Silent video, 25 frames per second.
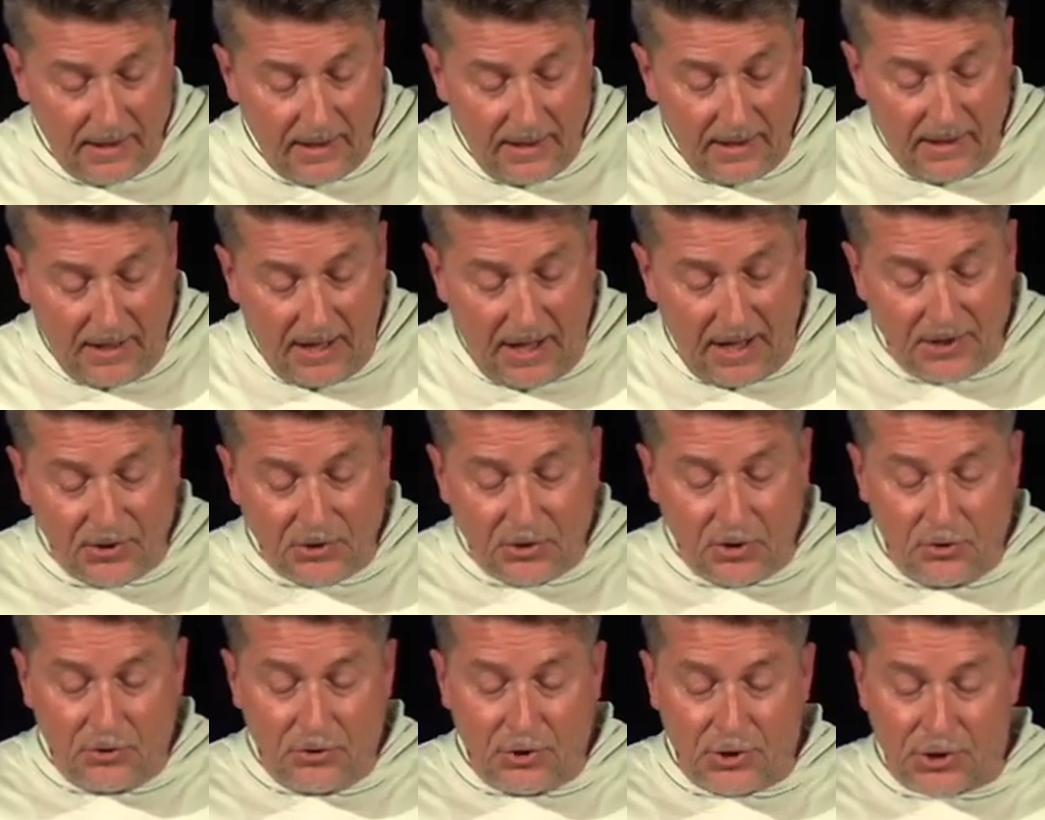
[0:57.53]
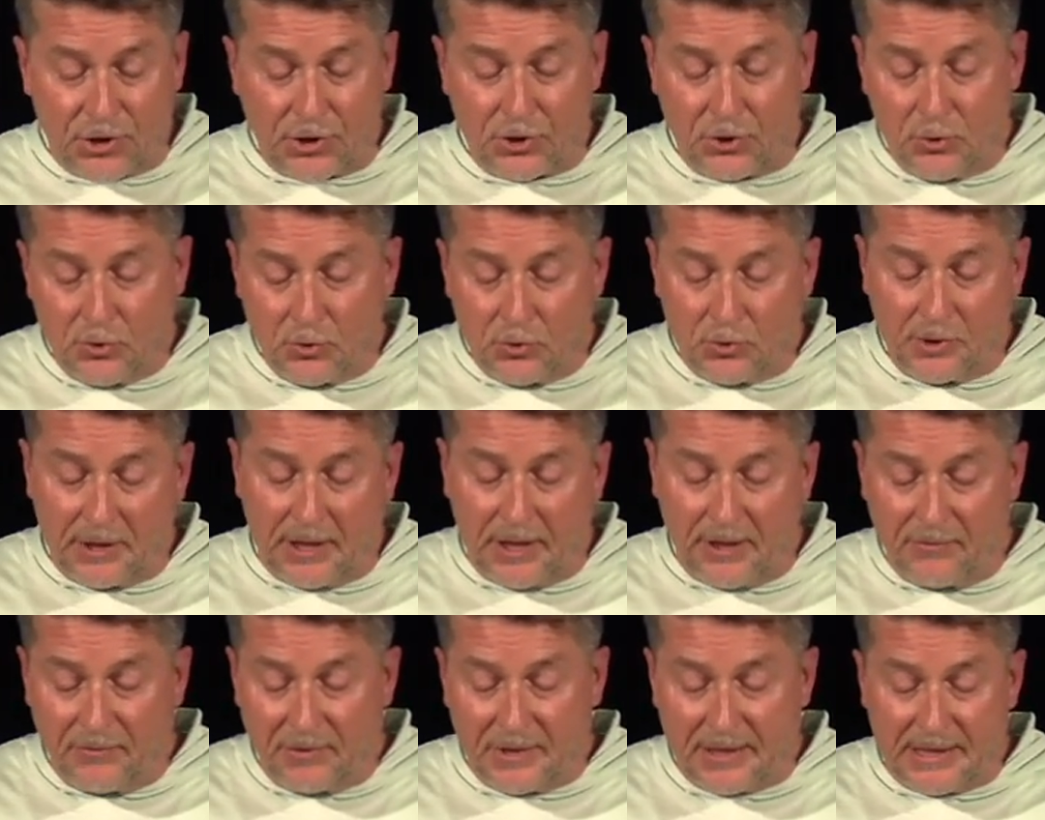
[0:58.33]
I'd go to school
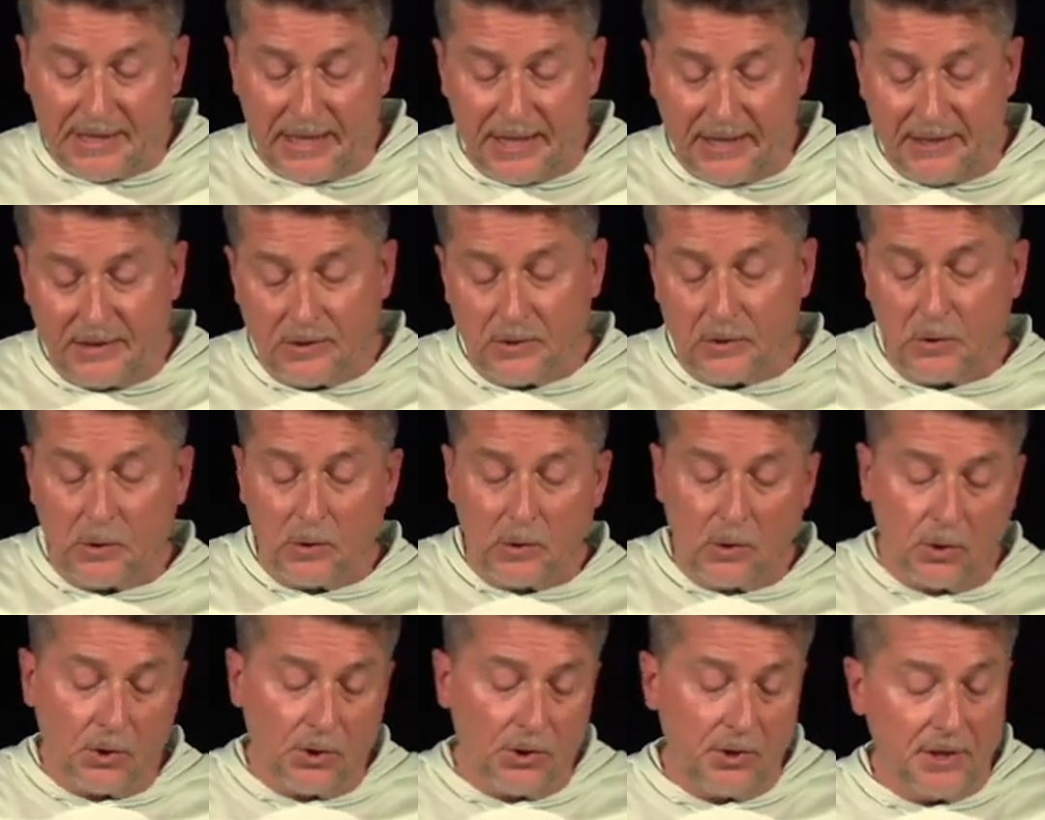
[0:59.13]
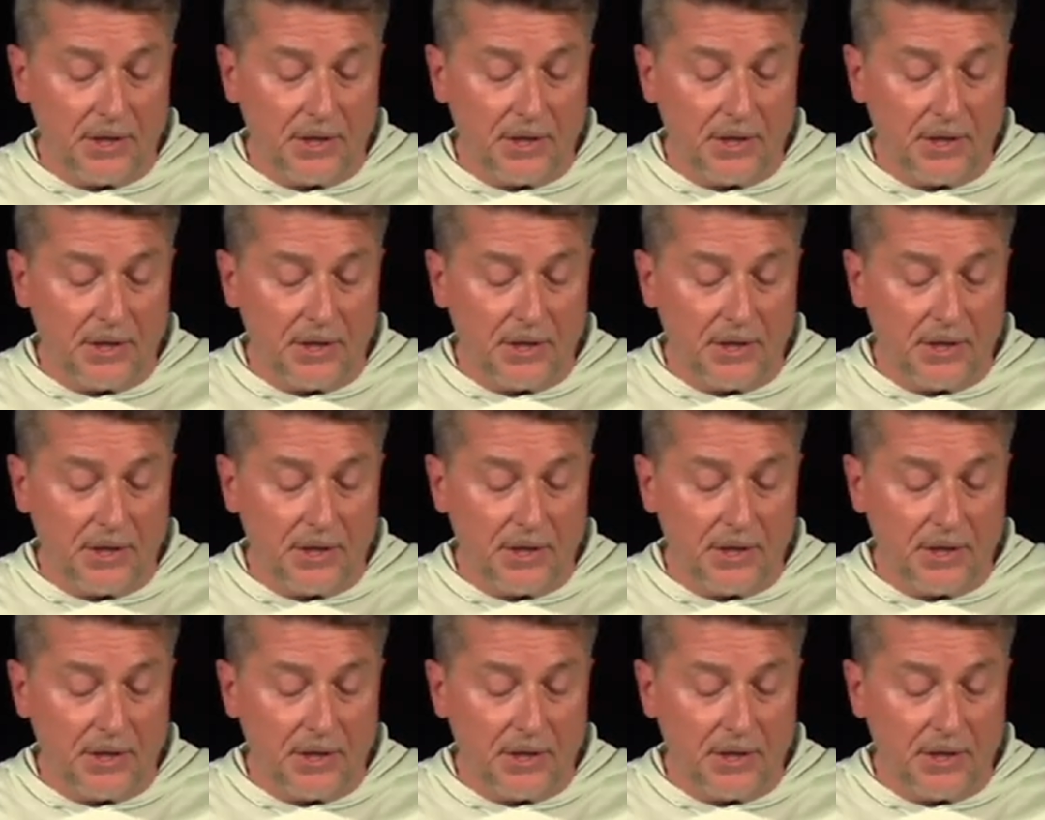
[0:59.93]
every day to learn a